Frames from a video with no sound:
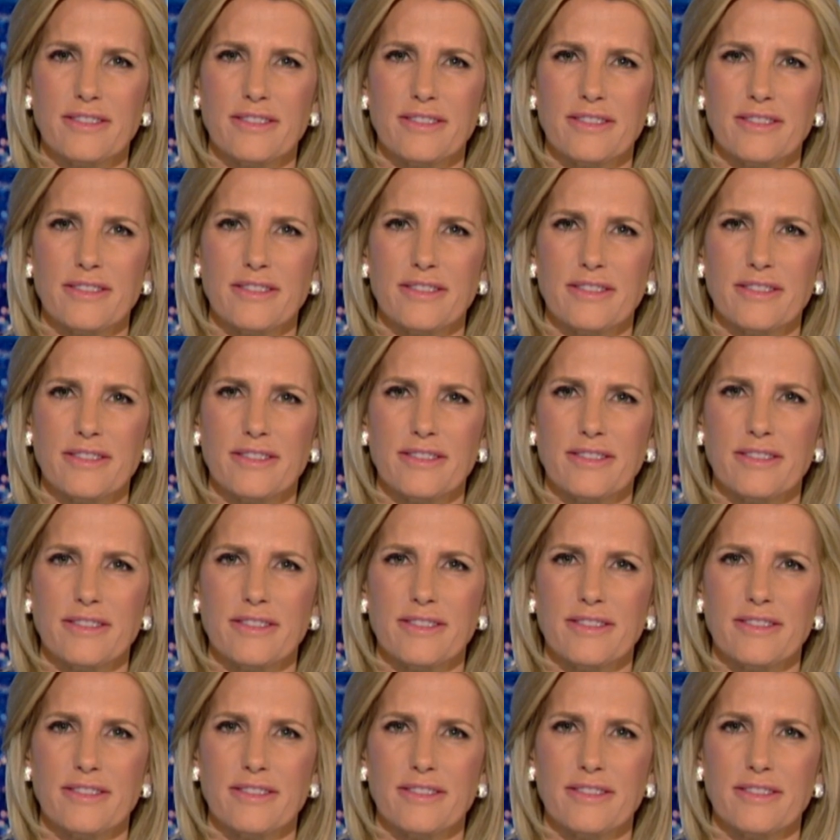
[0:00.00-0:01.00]

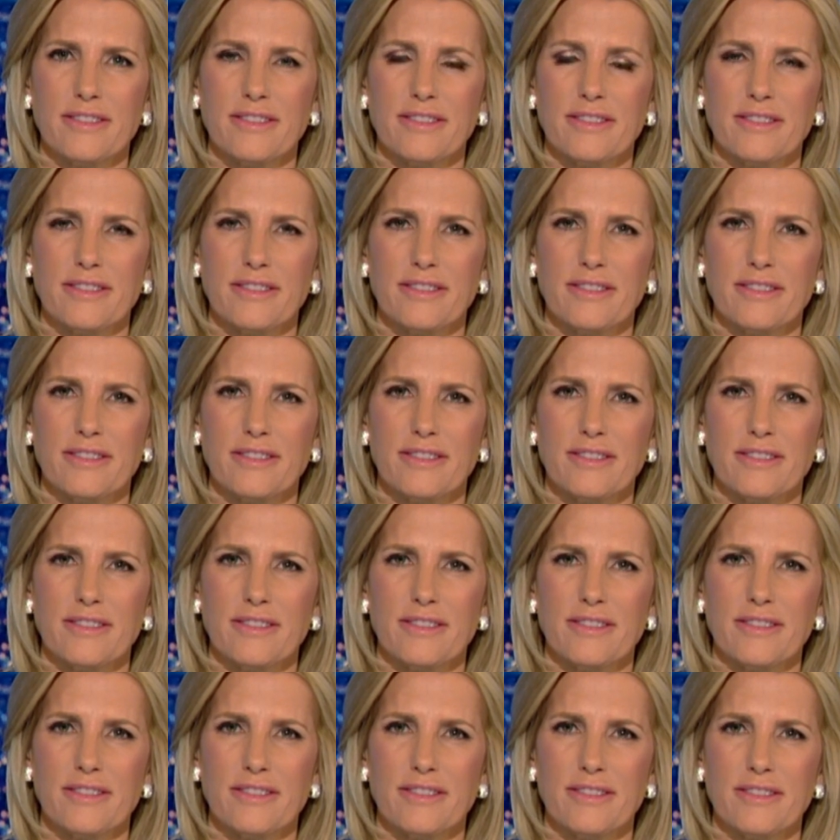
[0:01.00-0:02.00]

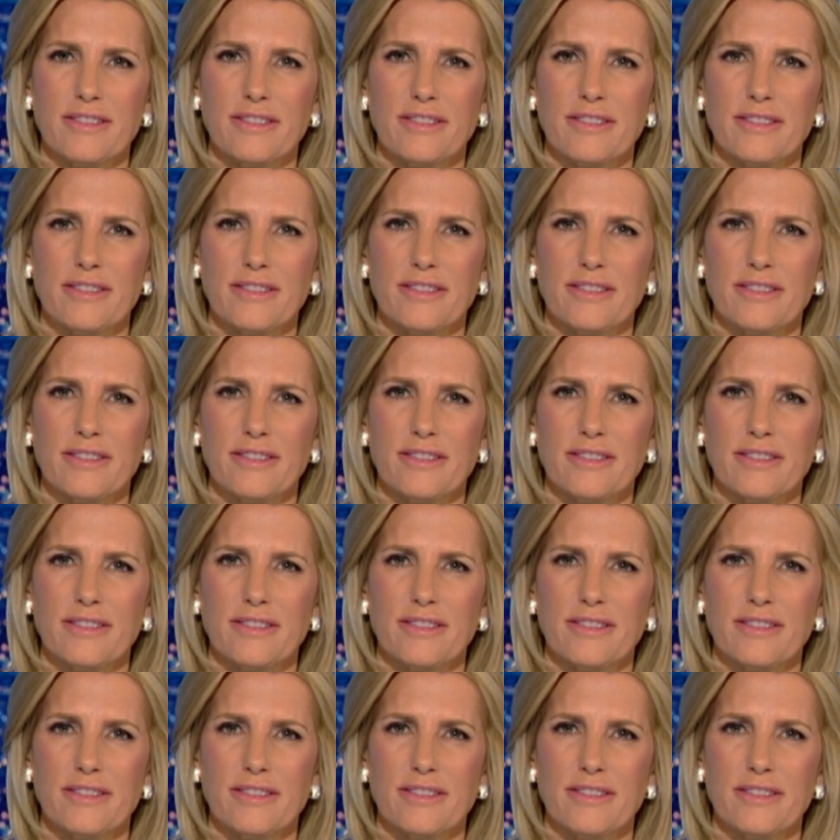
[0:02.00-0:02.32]
No words are spoken by the person on screen.